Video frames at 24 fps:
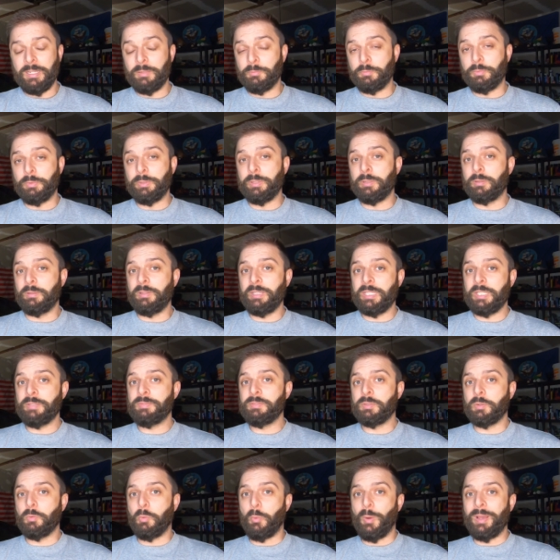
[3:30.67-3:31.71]
and rear
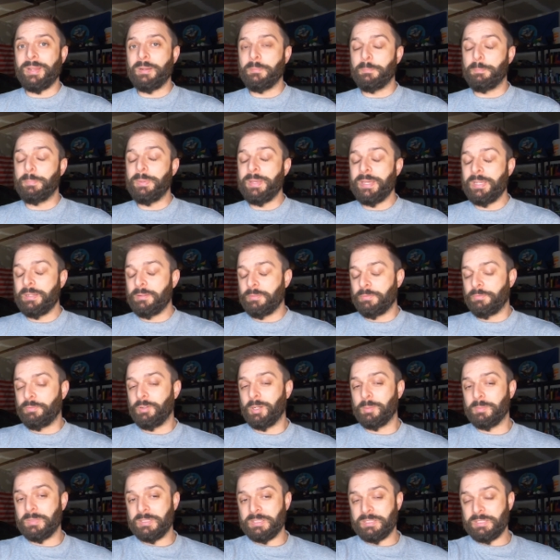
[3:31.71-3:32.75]
lift quite a bit
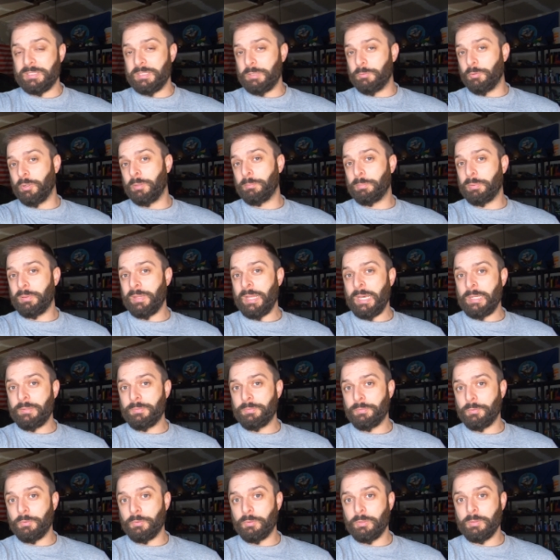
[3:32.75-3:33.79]
from the C1
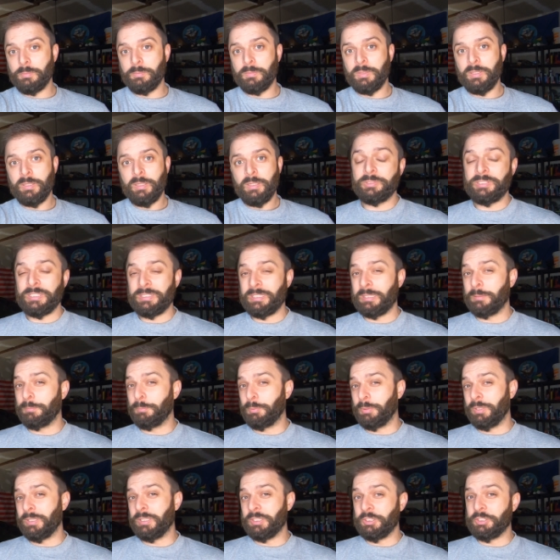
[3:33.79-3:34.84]
platform, which it did a
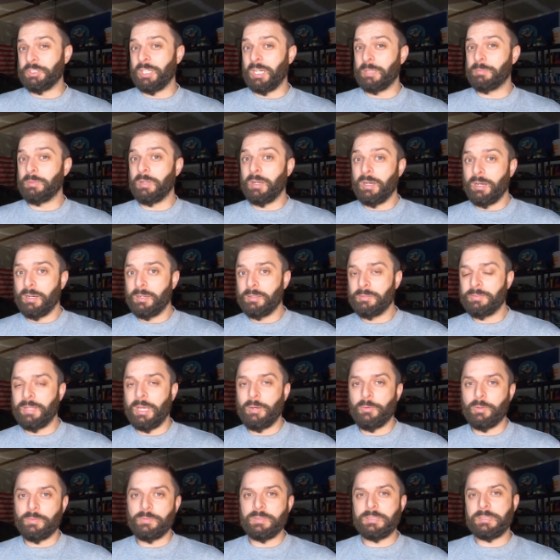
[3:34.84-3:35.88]
pretty good job of.
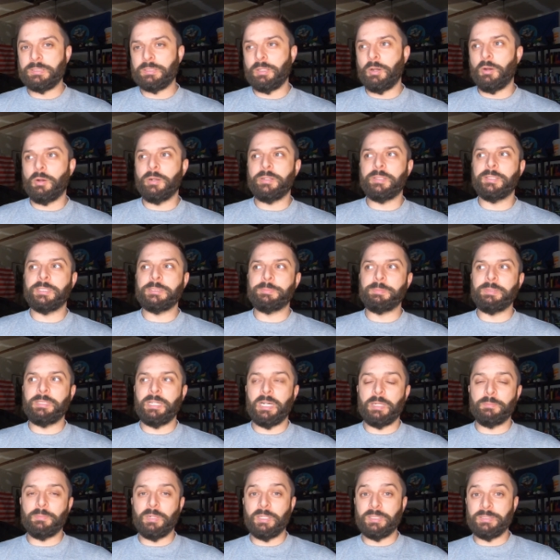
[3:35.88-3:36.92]
However, this car does
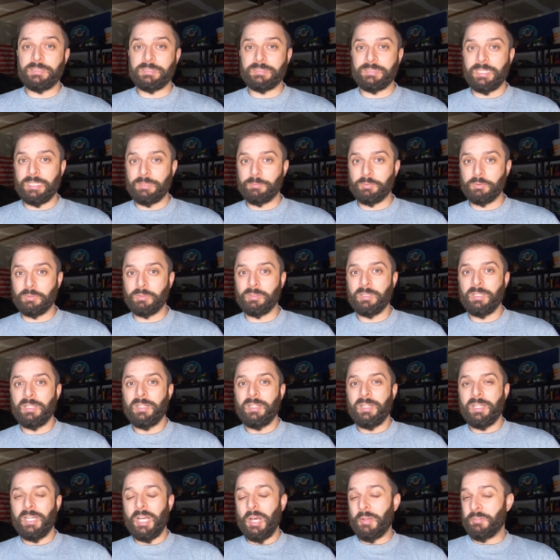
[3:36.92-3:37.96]
become unstable
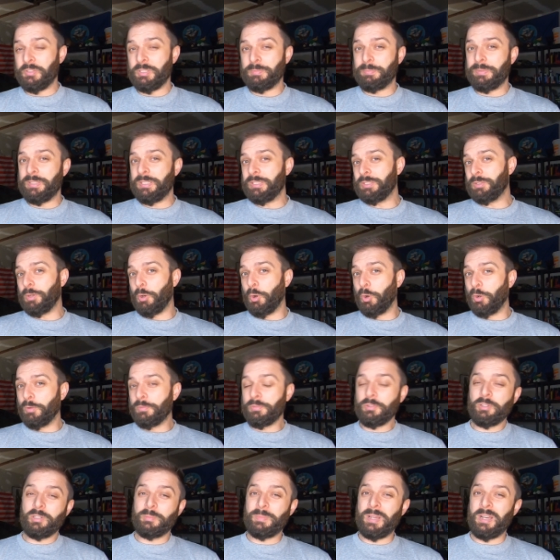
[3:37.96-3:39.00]
of speeds
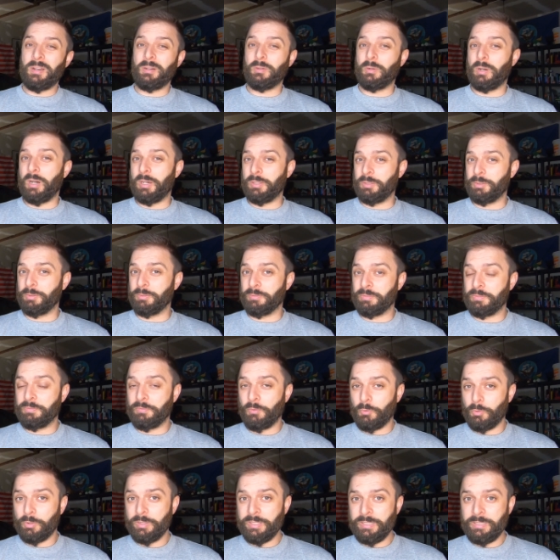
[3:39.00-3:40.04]
over about
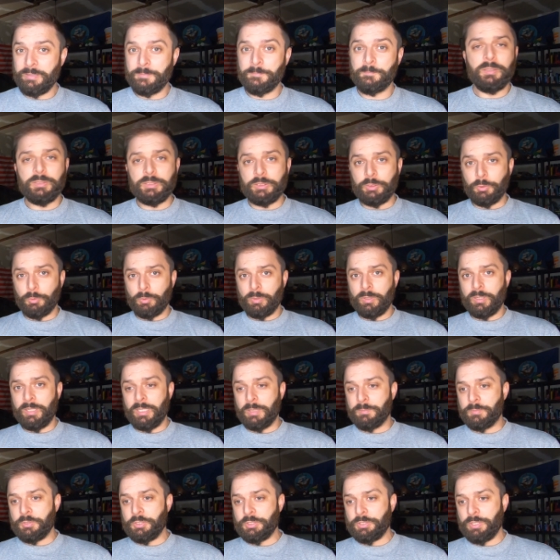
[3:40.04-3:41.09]
140. Zora
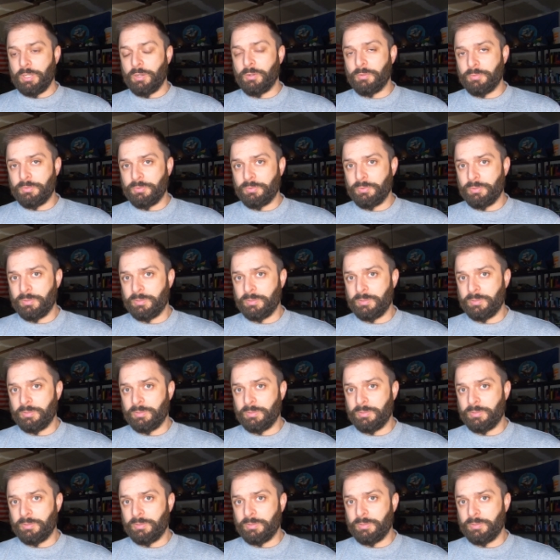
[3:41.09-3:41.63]
himself,